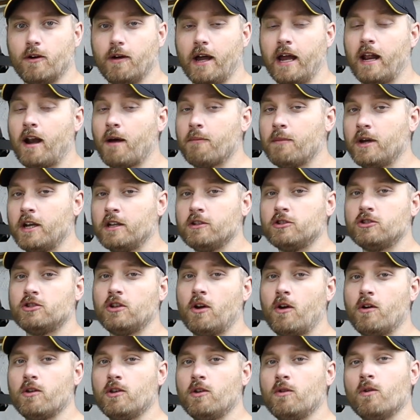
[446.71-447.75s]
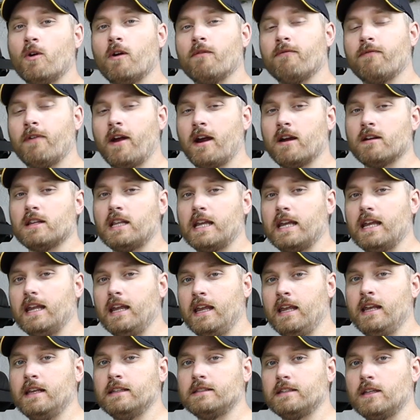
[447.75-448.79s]
And I'm going to show you a fairly
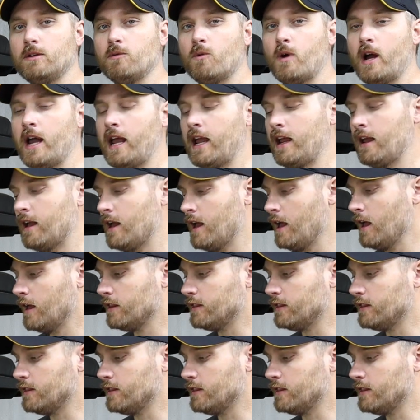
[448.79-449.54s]
easy way